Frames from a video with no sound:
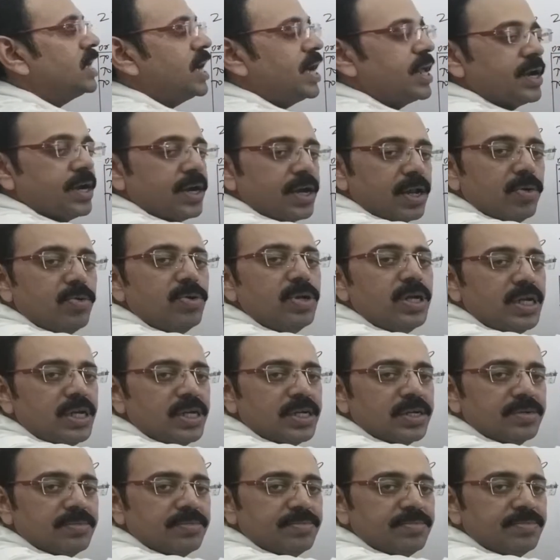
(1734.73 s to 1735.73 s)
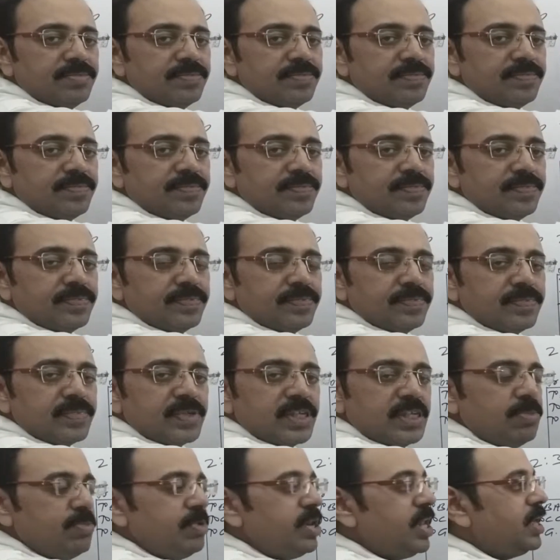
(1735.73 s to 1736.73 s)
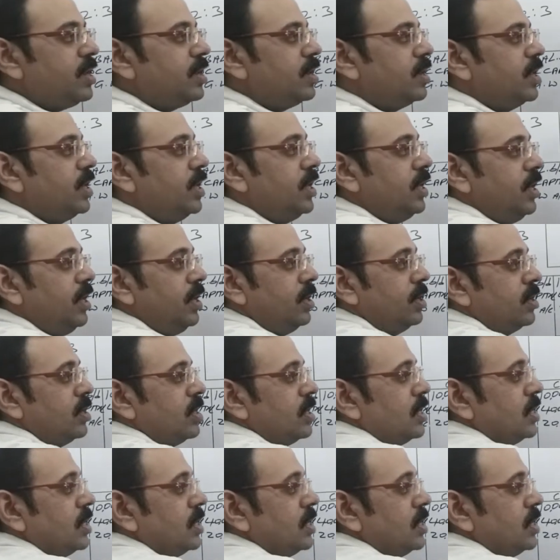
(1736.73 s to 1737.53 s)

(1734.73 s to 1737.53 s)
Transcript: carried down here. Similarly,